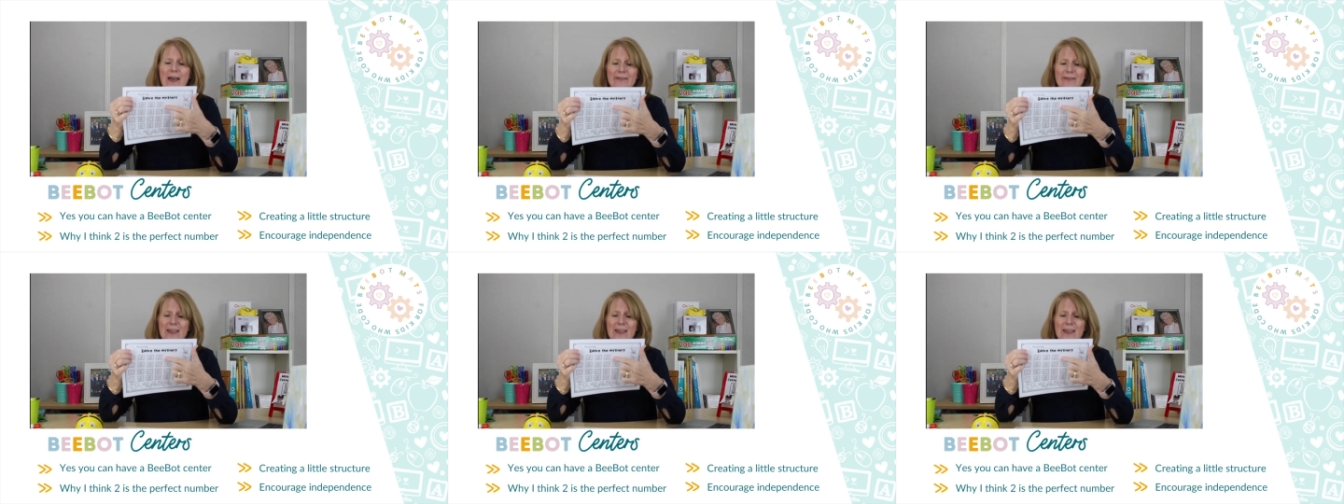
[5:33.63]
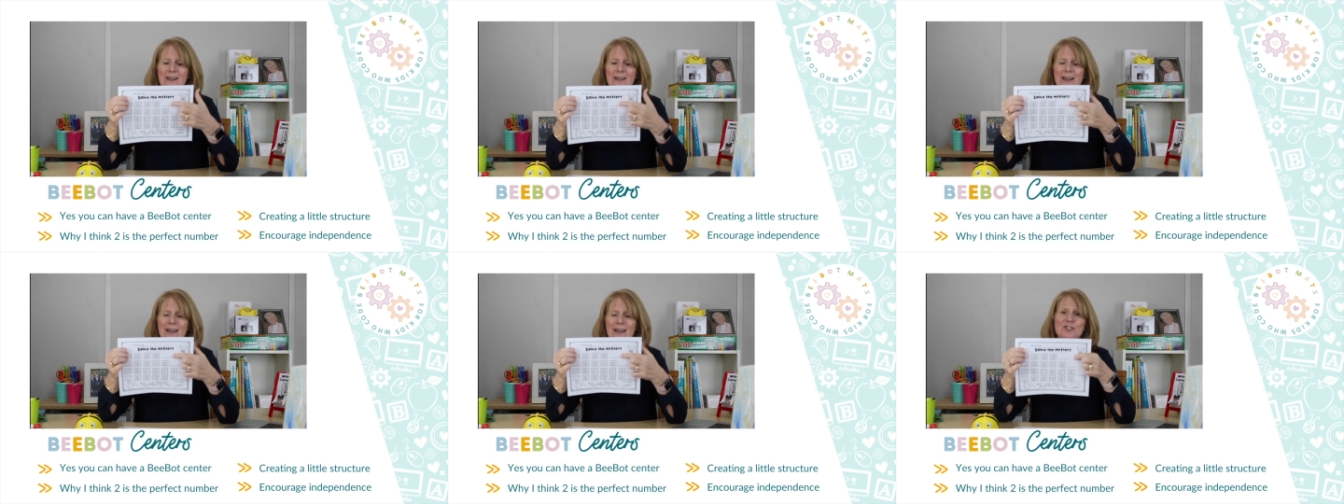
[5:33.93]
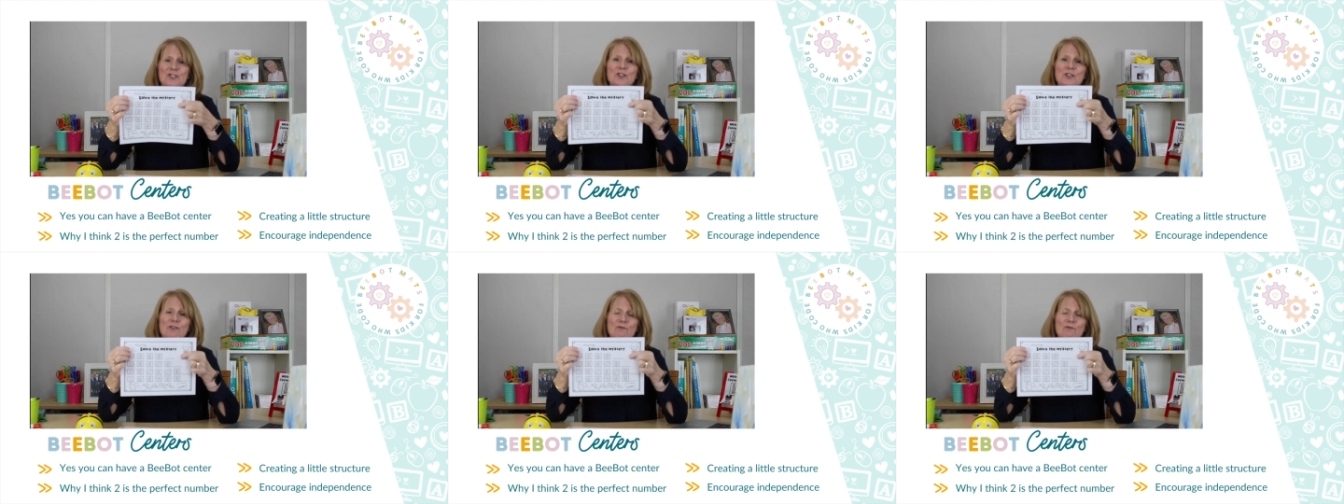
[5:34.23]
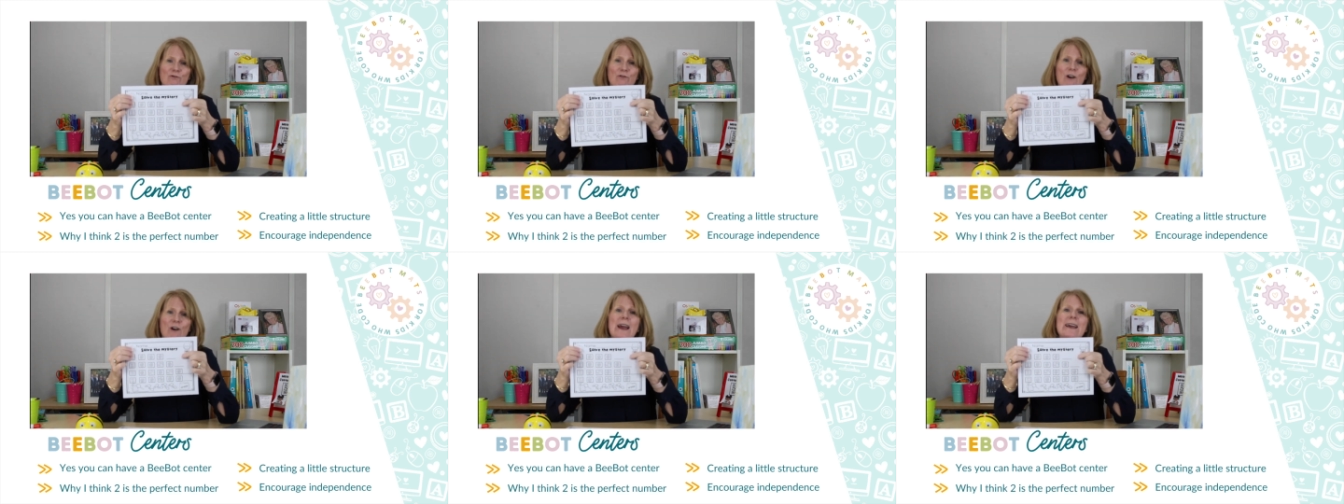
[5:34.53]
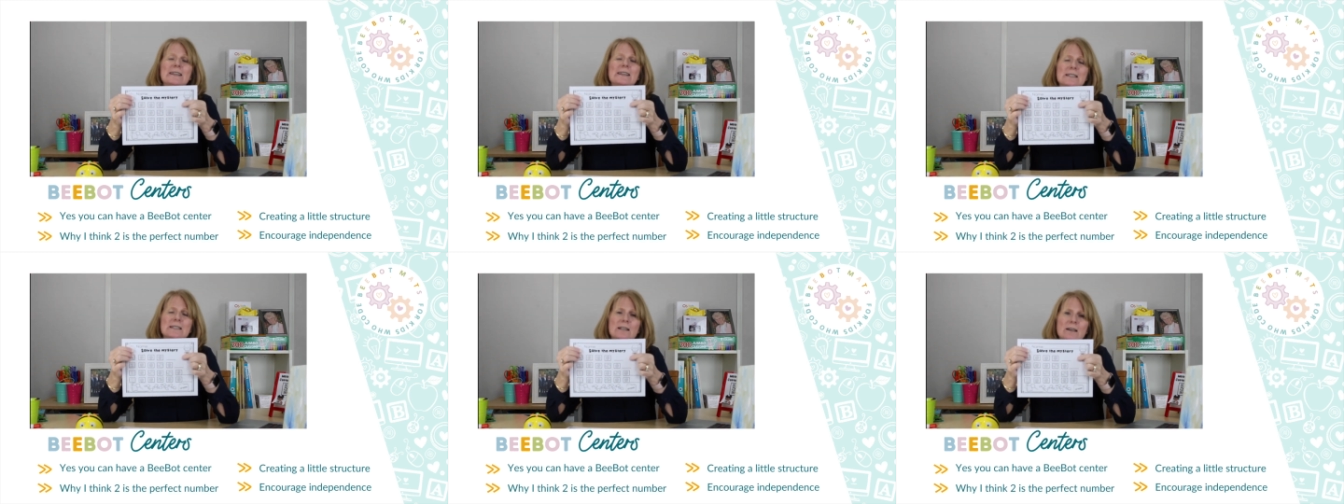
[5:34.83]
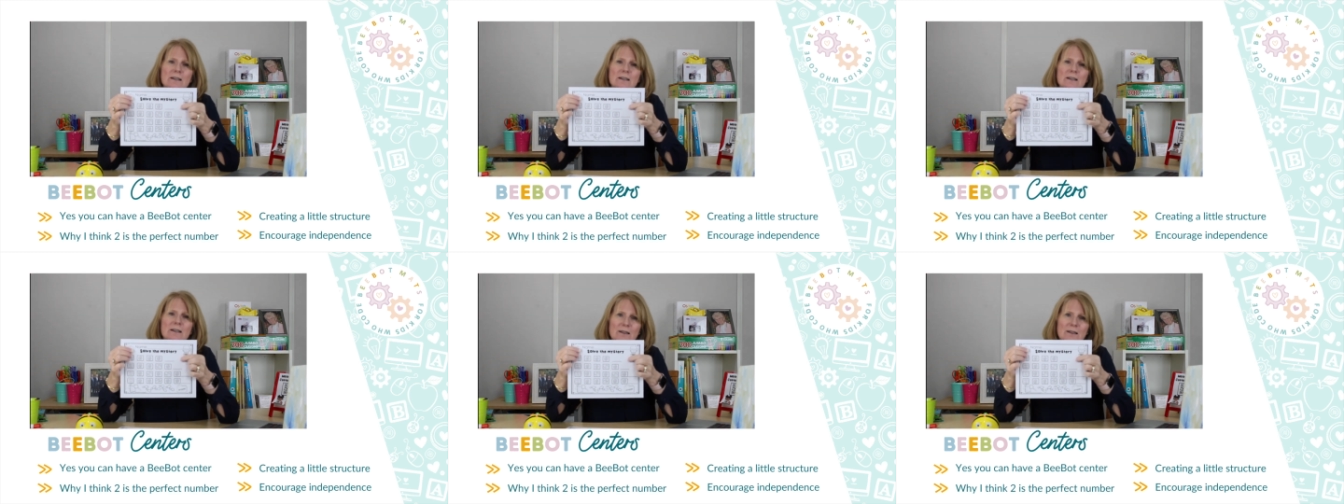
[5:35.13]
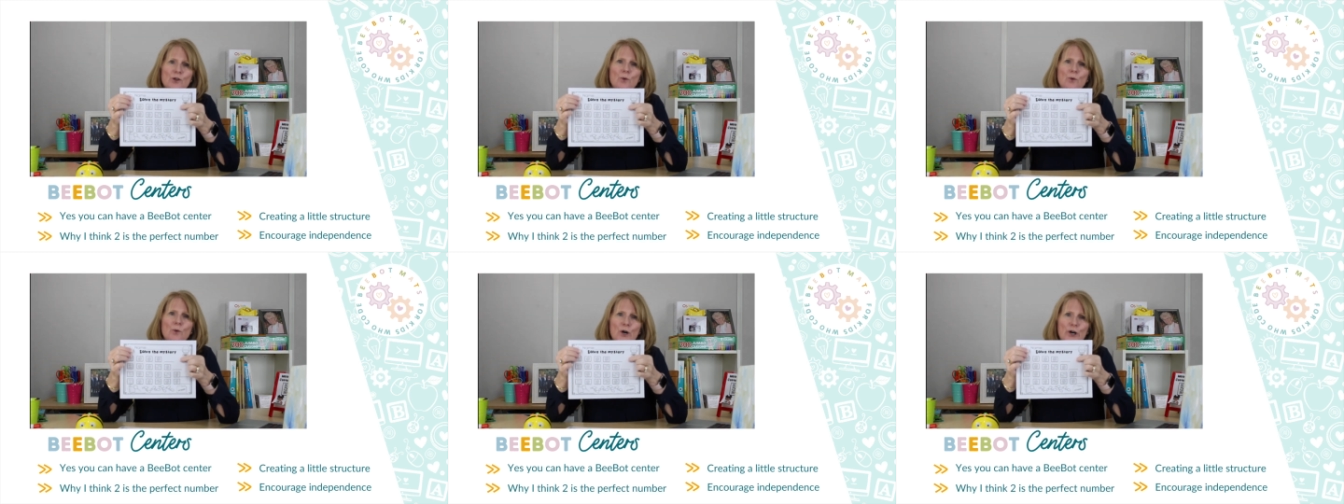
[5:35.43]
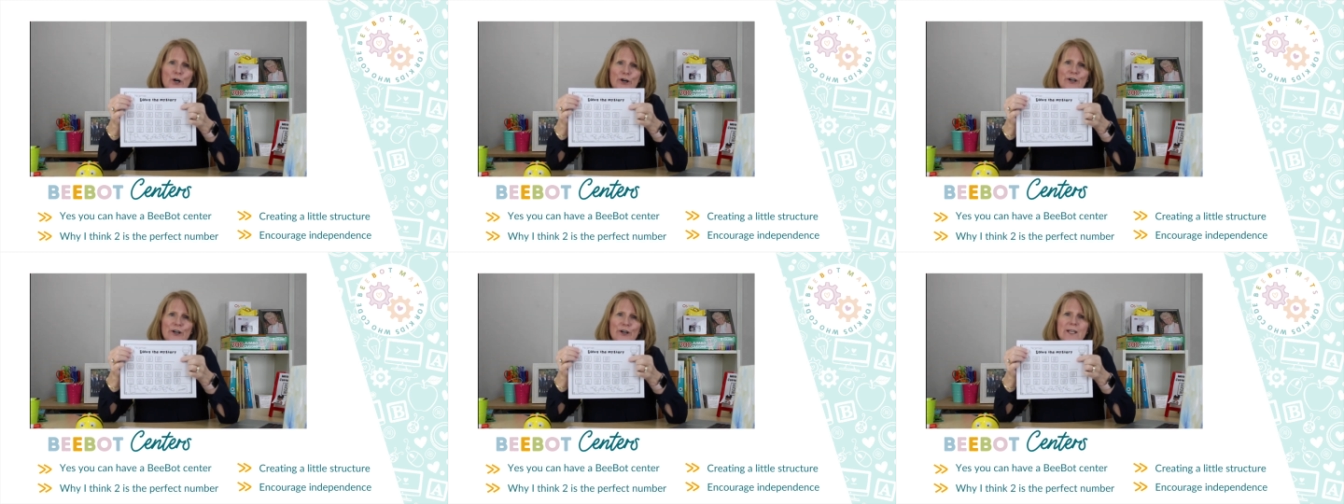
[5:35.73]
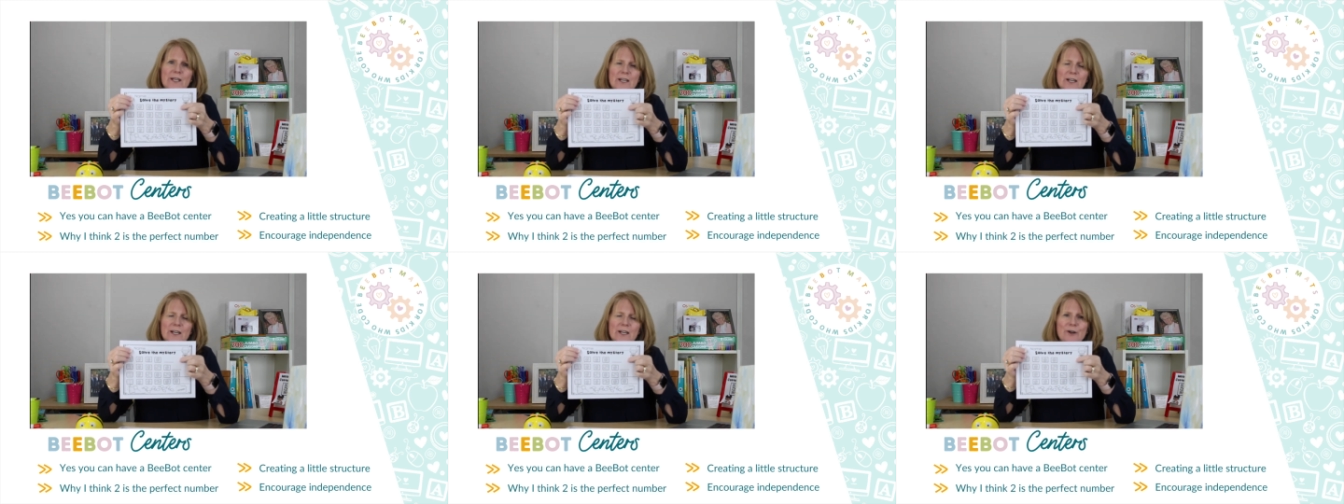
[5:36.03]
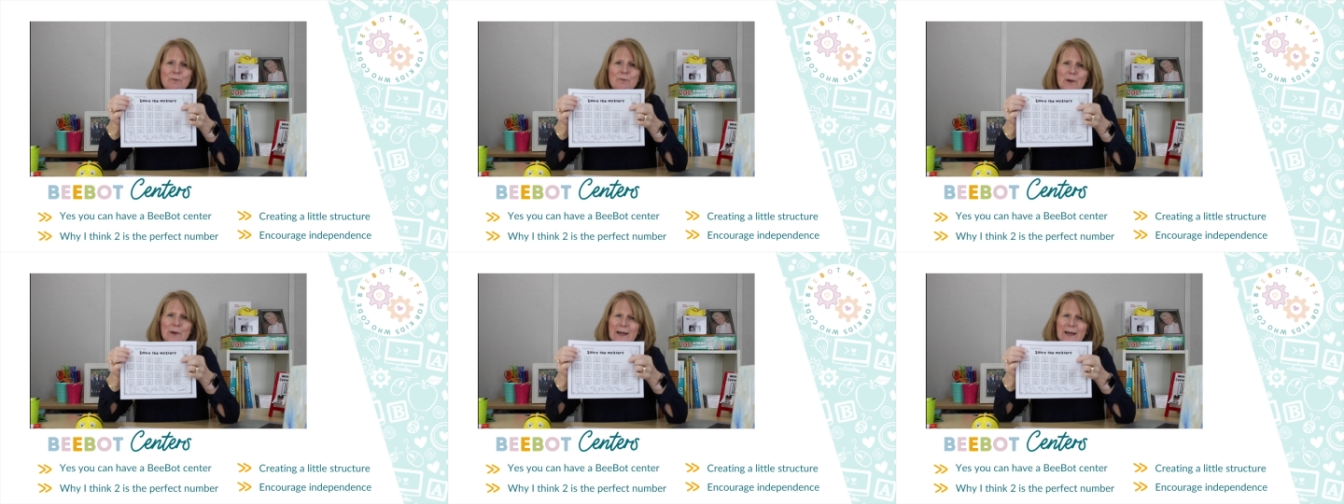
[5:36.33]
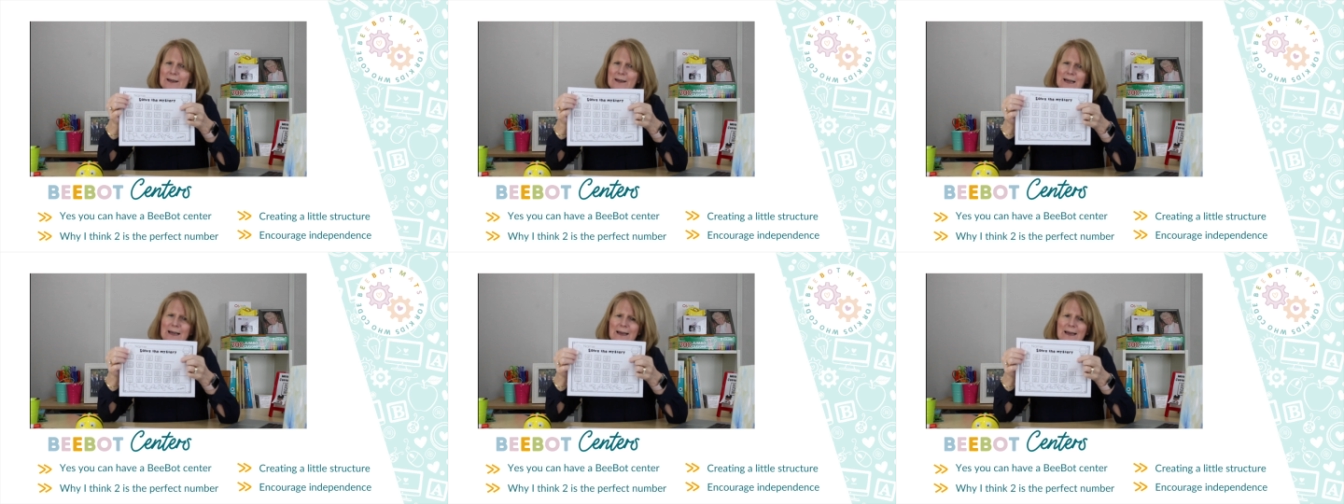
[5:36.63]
they can actually write the word here, but